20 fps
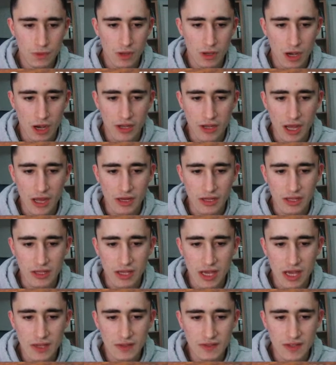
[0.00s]
Again, he
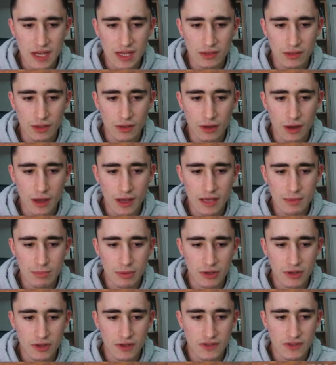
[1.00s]
can't take the knight
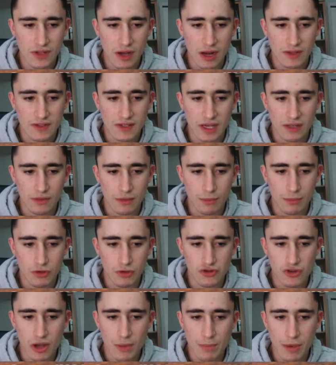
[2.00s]
because then I take the
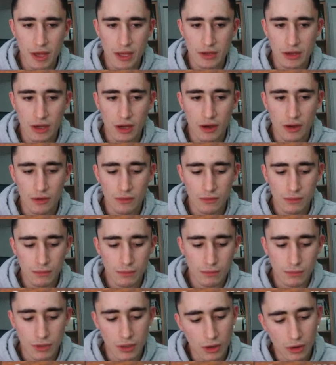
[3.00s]
bishop and,
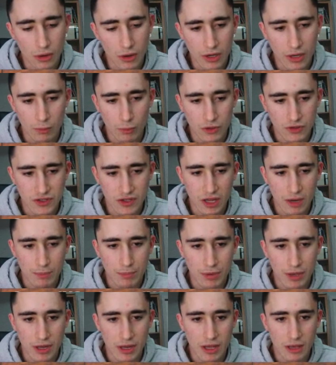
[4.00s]
once again,
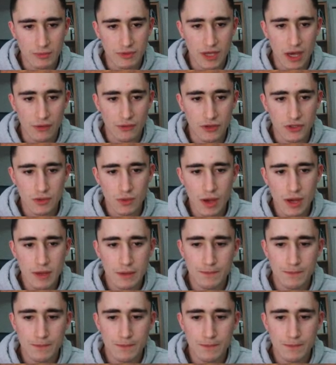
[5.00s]
pin him down this way.